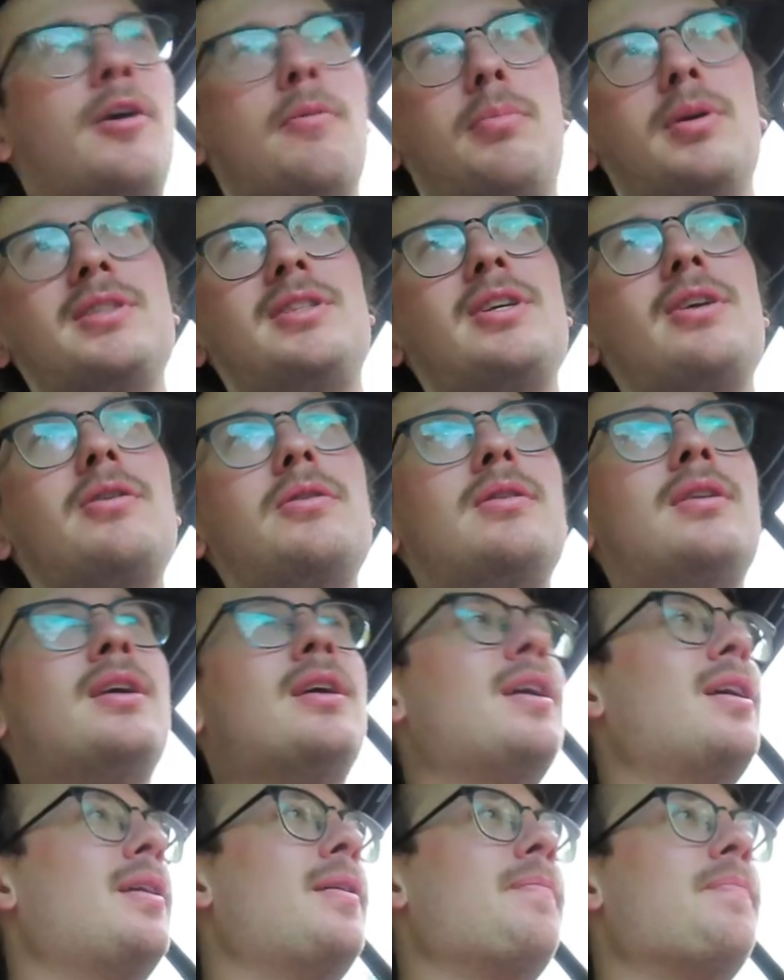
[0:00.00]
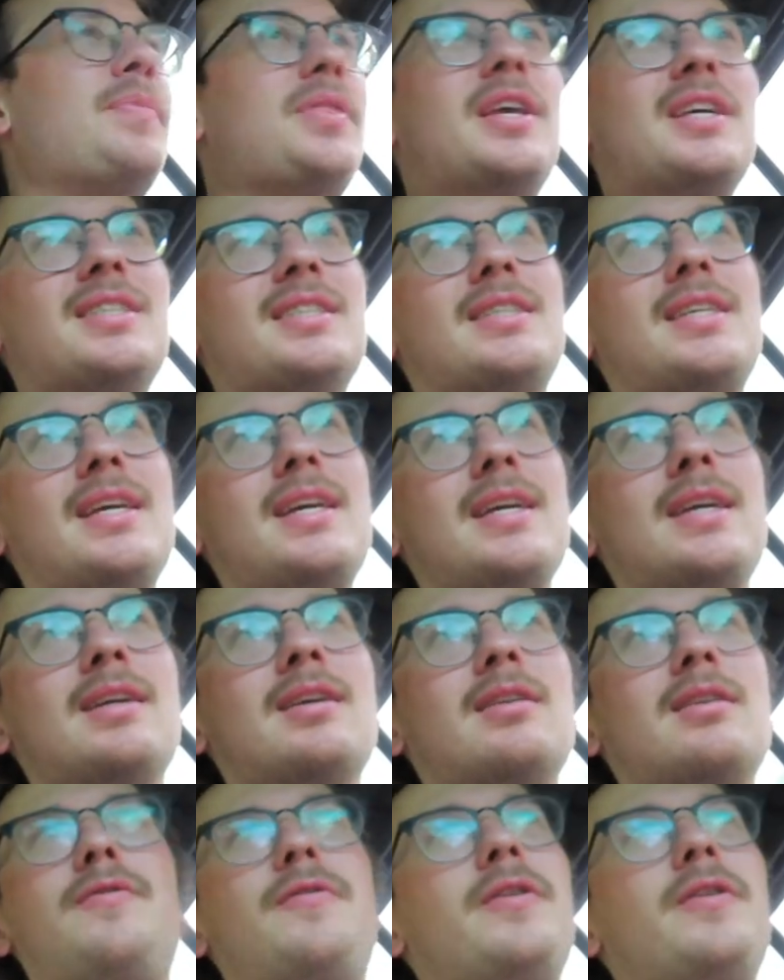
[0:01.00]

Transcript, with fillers: But dude, this thing